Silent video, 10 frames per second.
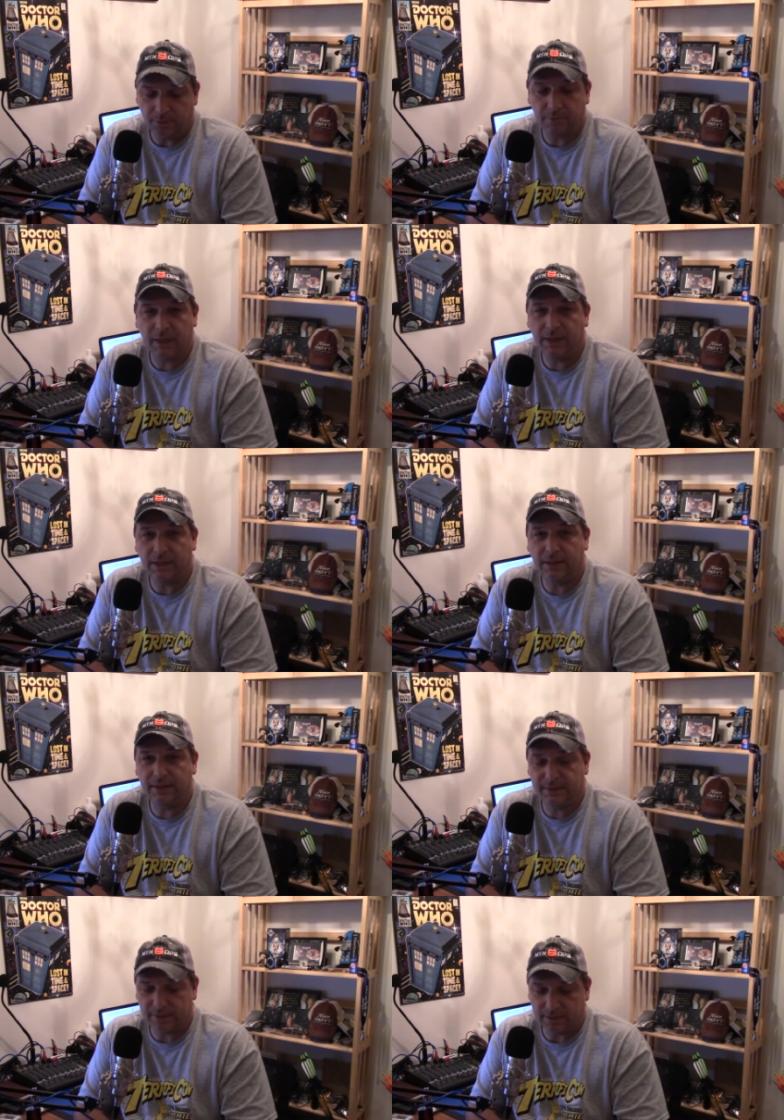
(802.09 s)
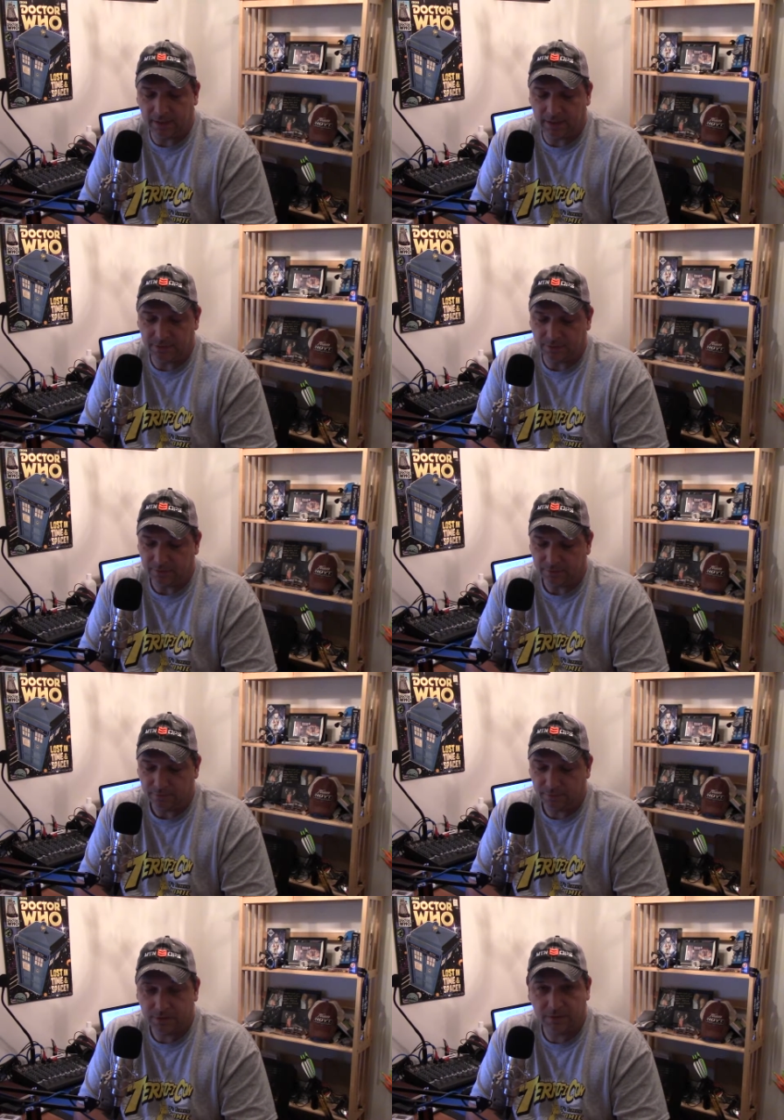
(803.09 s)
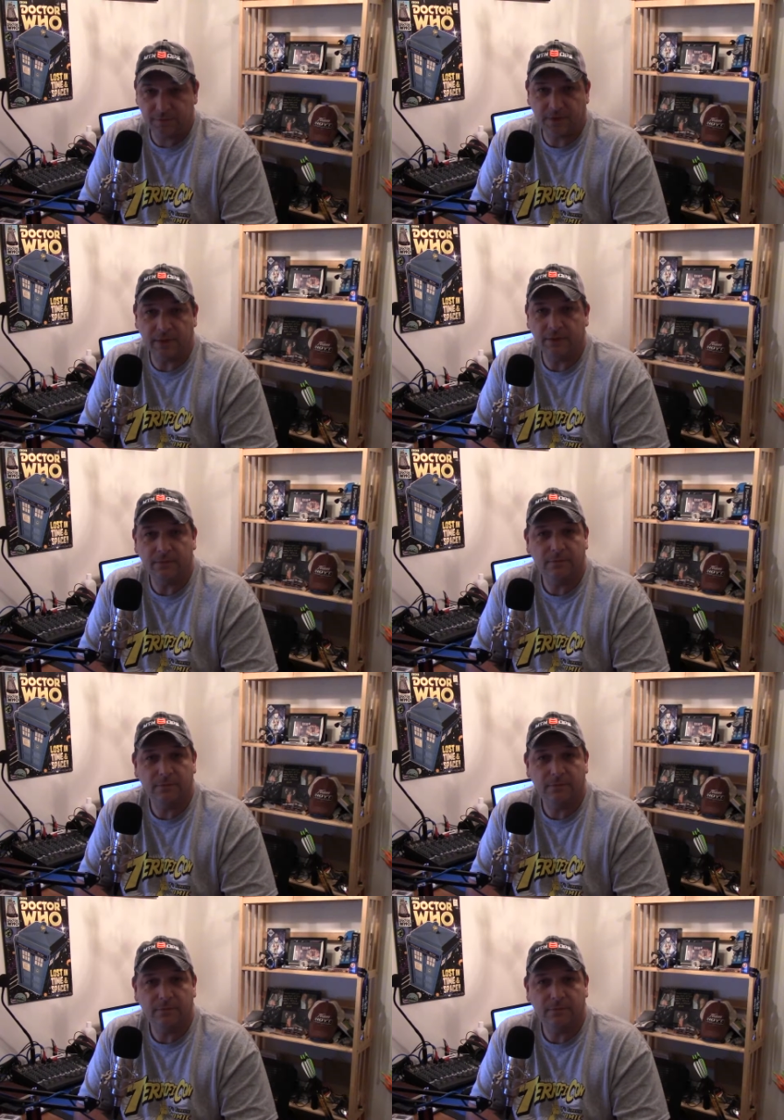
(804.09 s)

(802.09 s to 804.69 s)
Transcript: weren't making it easy on Nigel, which is fine.